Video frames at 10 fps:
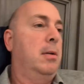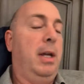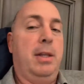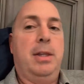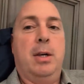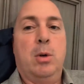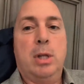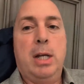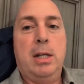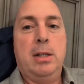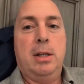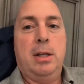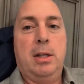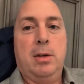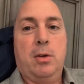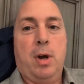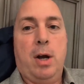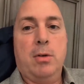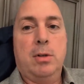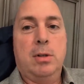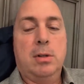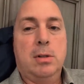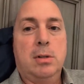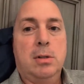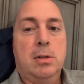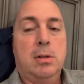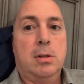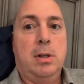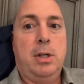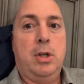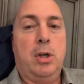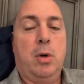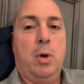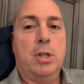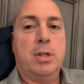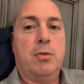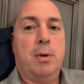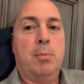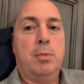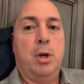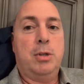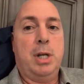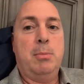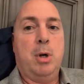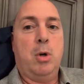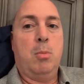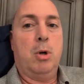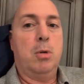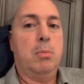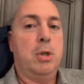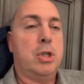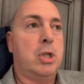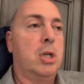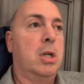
And then the old lady in the crowd, he took a question from same Dodo Bird Bush.